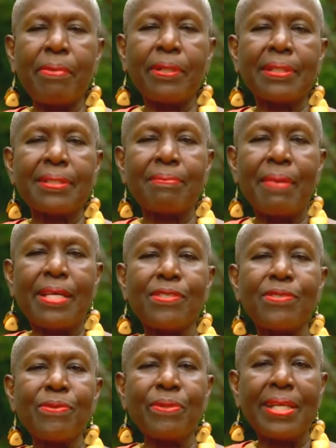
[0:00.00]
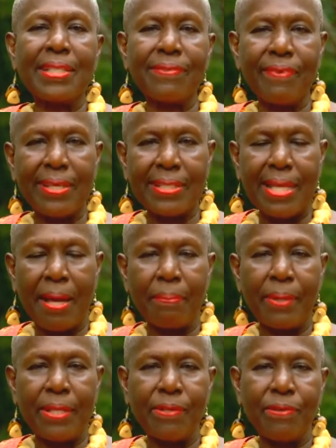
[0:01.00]
But my students, for
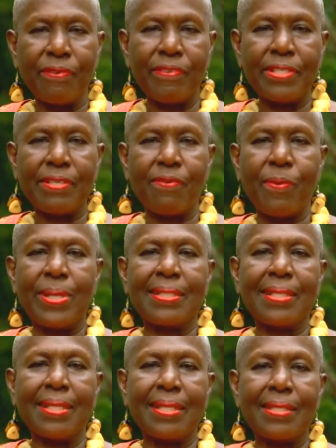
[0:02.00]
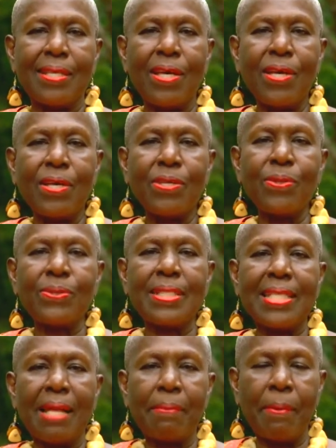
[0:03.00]
example, at the University of the West Indies, used to
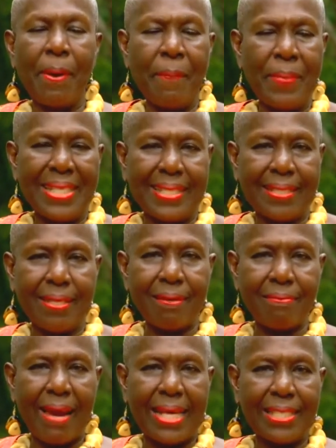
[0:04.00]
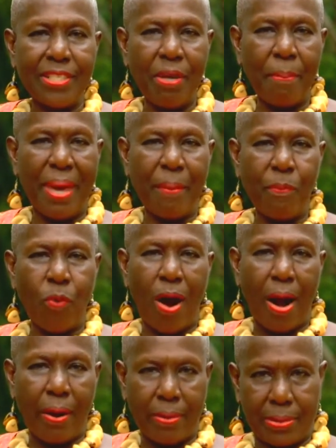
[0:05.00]
tell me, "But Miss, you're not writing your
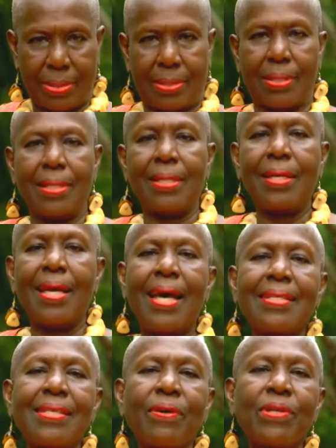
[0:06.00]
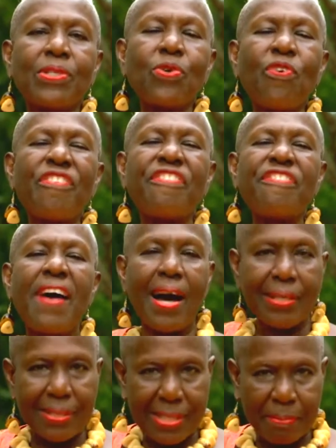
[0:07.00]
memoirs." I said, "I'm too
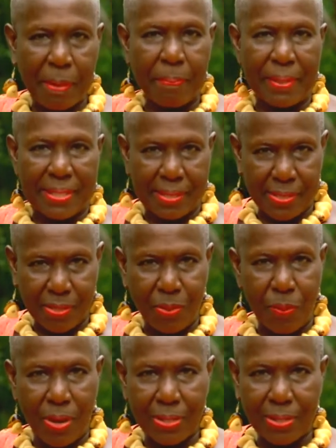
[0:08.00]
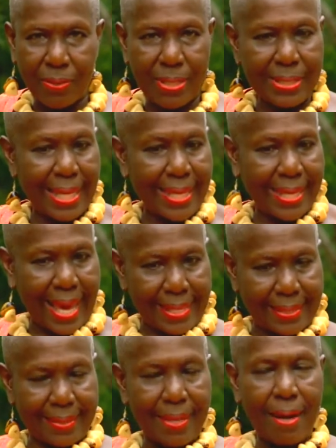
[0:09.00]
fast, it's my business, and I want to know." I said,
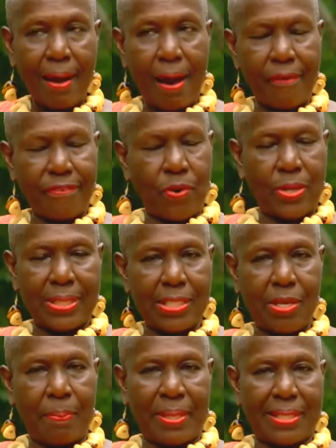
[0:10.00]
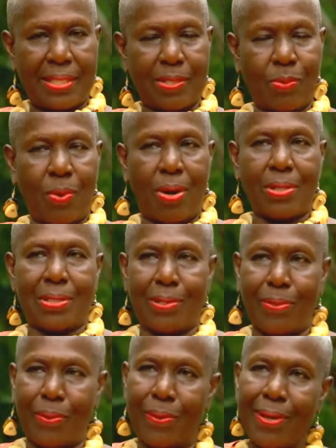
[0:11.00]
"Yes, of course, it's your business, we want to
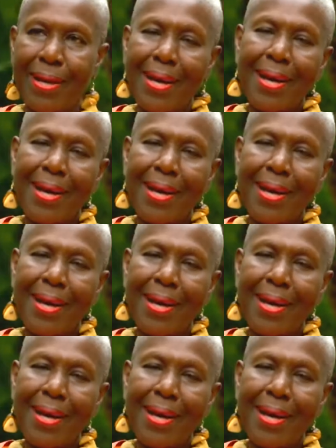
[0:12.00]
know."